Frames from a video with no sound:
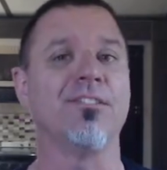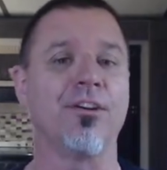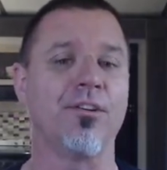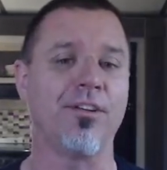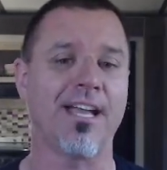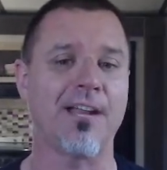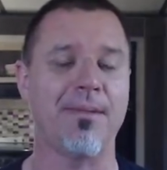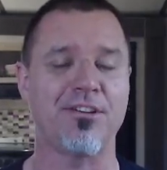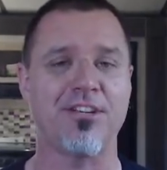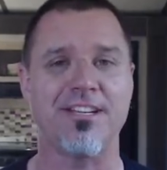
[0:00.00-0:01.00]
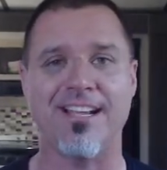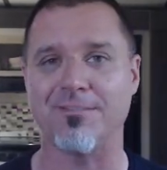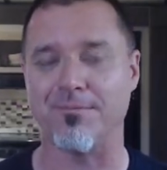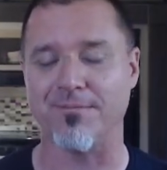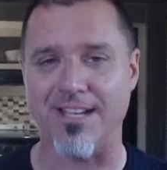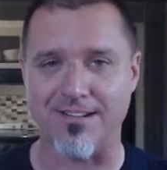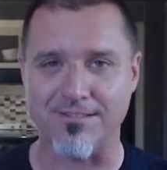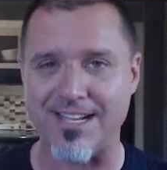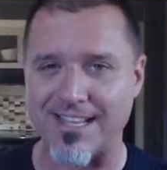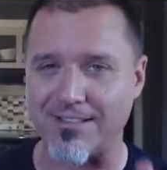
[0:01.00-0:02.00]
so you got to make sure you take
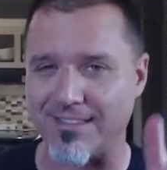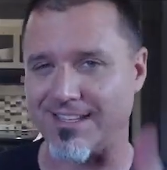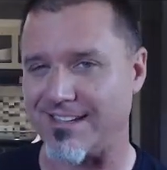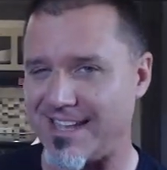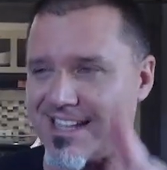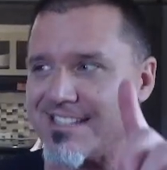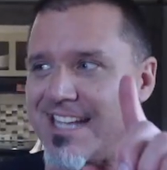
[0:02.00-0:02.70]
that